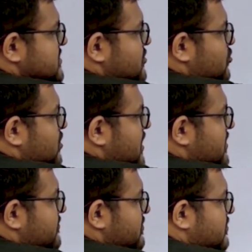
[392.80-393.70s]
the
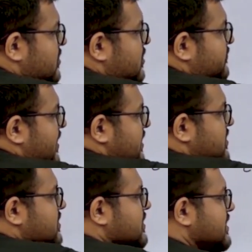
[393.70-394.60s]
only
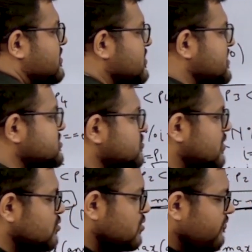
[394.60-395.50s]
factor greater than square
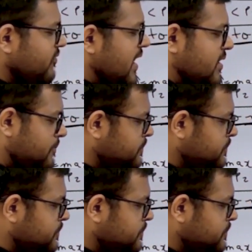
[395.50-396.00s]
root of n.